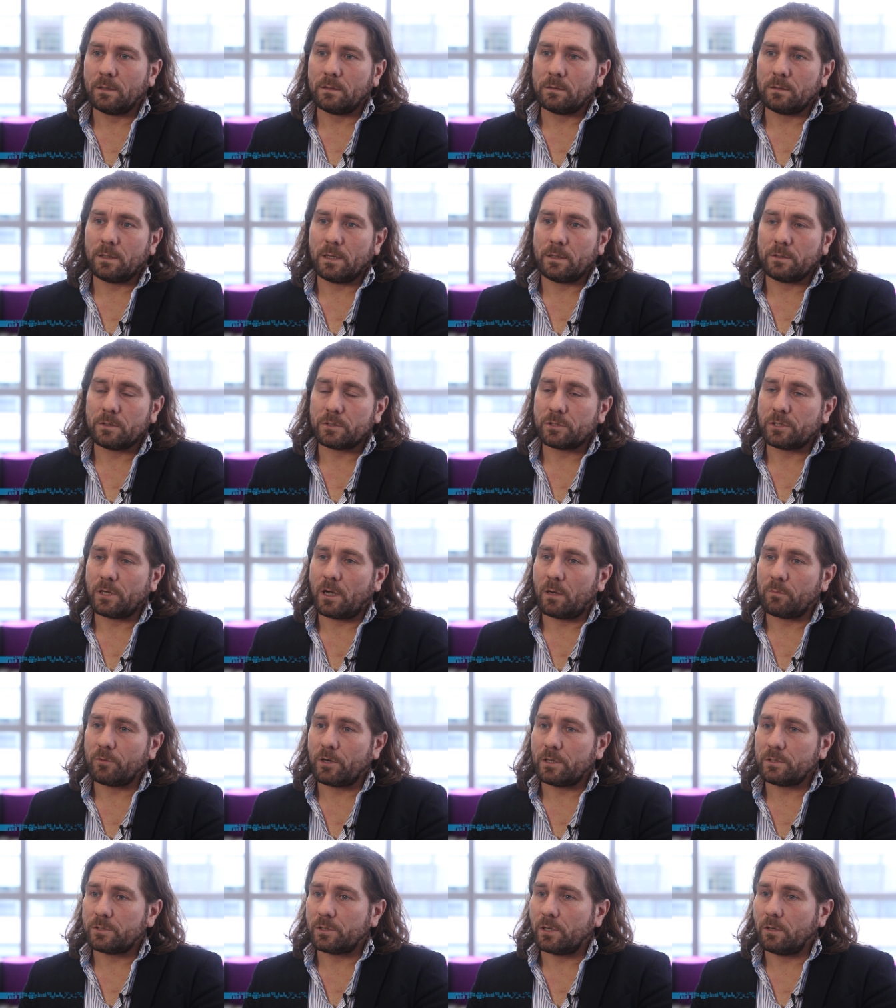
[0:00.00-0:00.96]
then the Sharpe
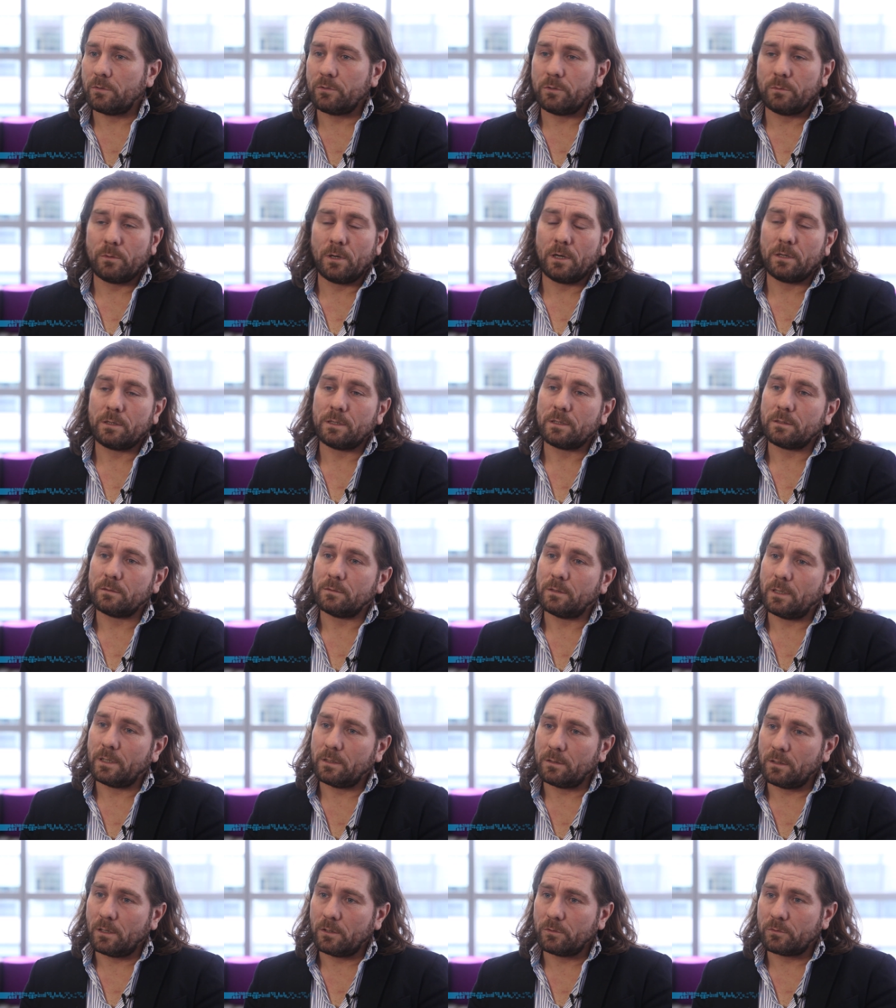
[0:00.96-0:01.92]
ratio you earn in,
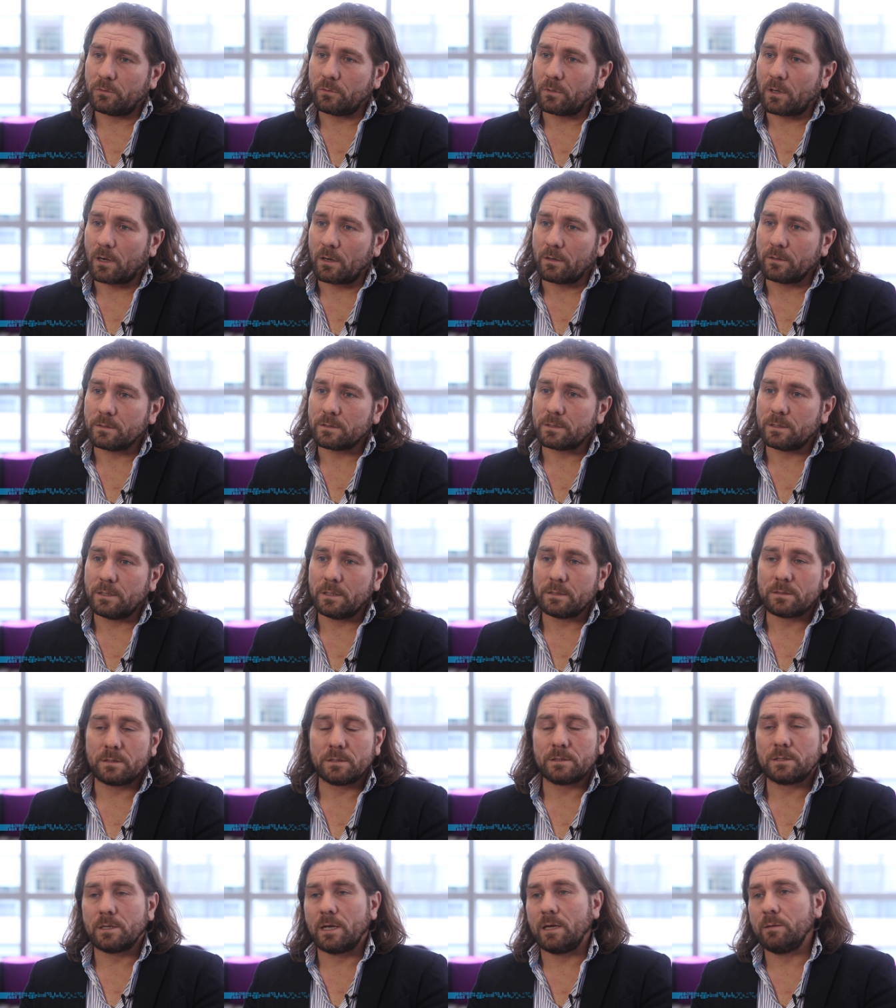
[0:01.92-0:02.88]
in local currency is
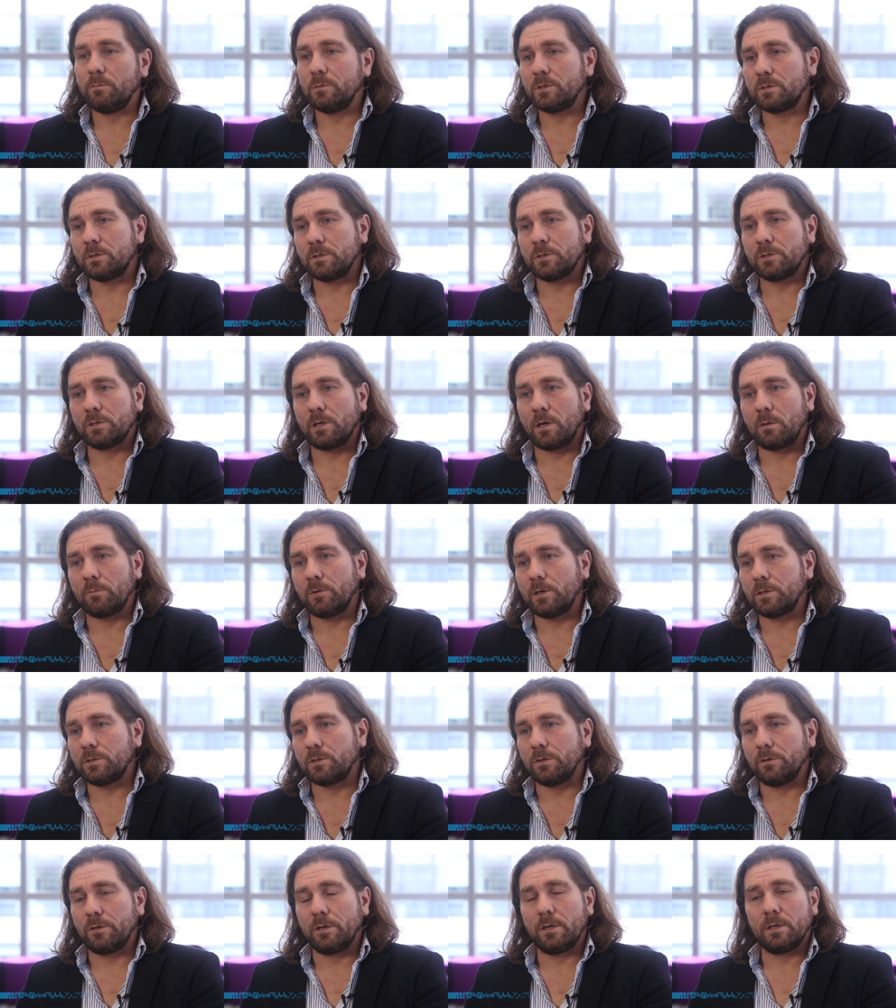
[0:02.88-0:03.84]
the same as the Sharpe
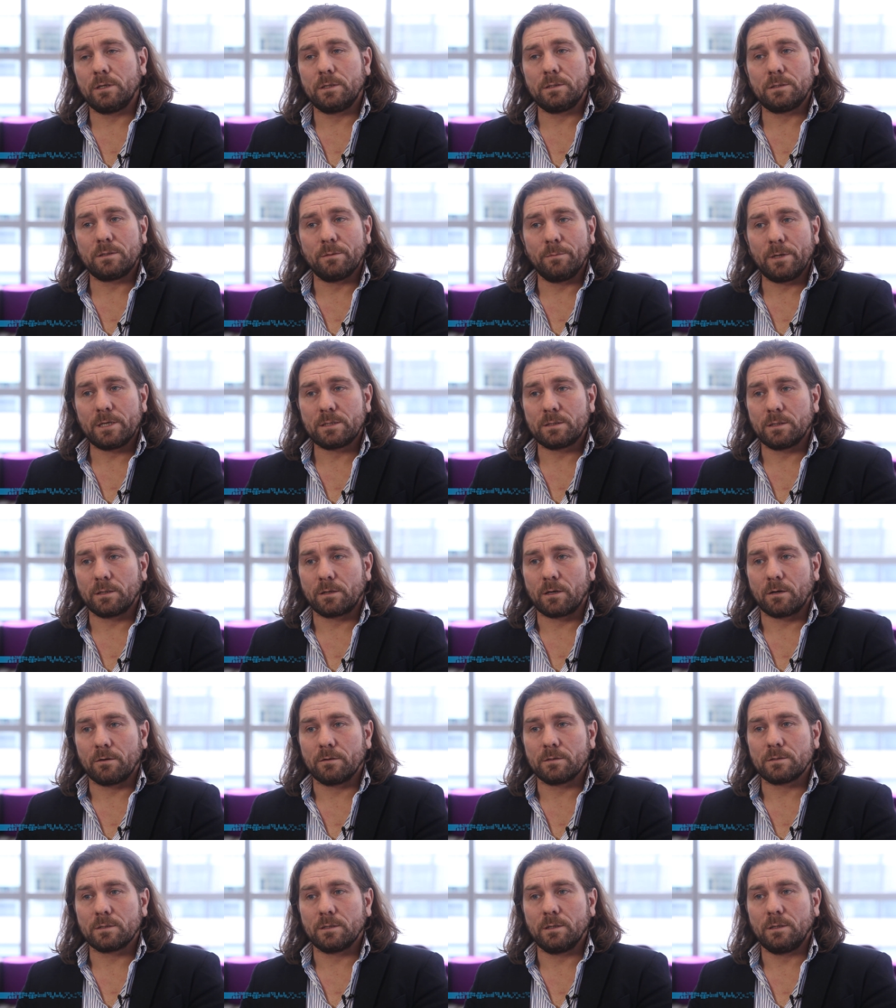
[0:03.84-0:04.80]
ratio you earn in domestic
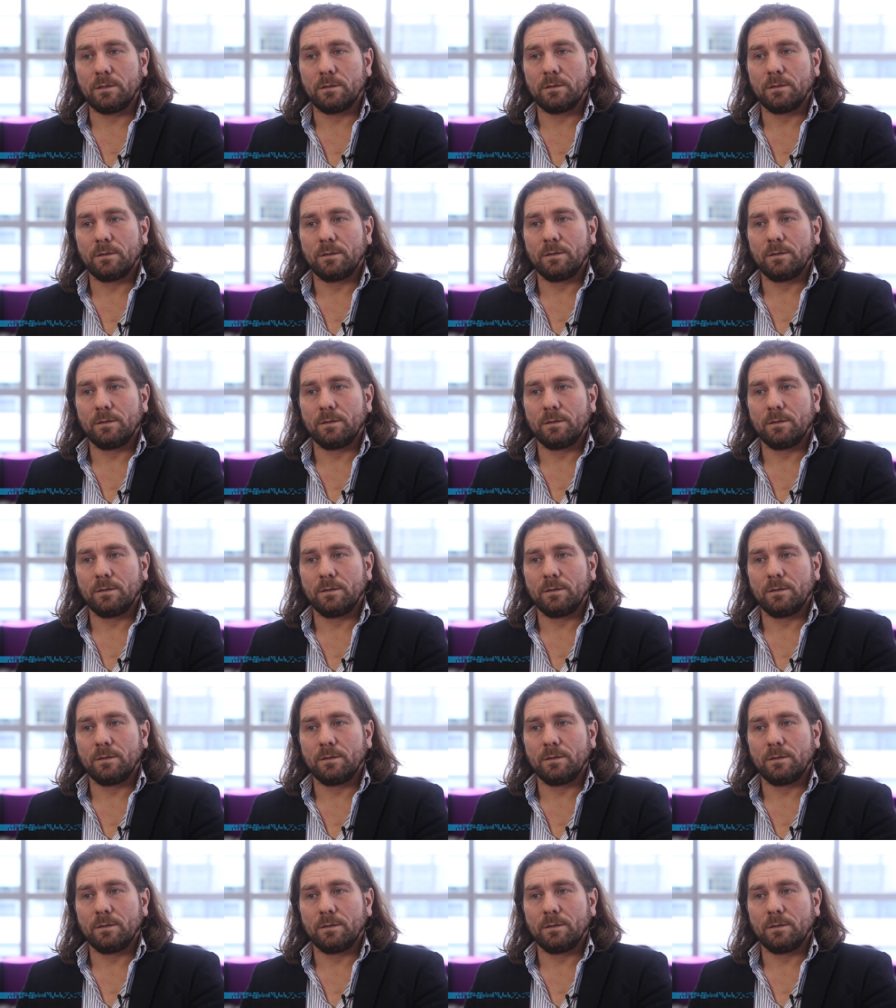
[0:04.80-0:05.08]
currency.